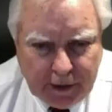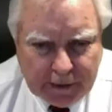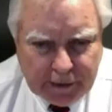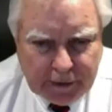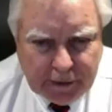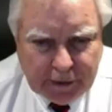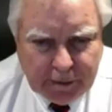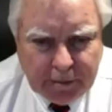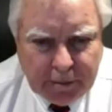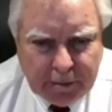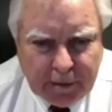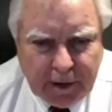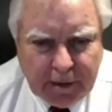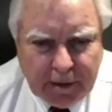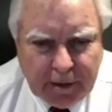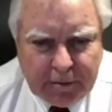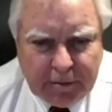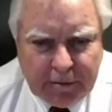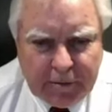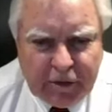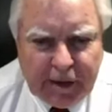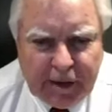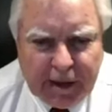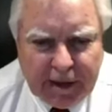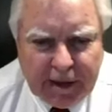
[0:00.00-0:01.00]
I
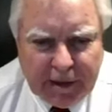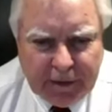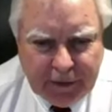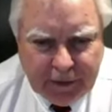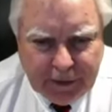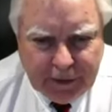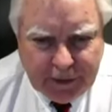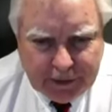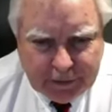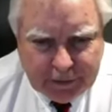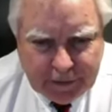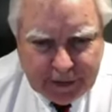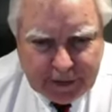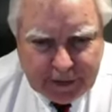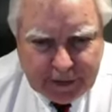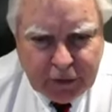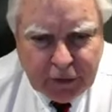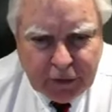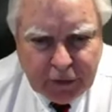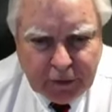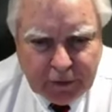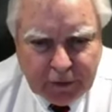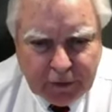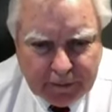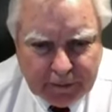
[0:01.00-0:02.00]
second that. Thank
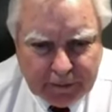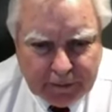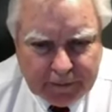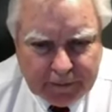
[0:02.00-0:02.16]
you.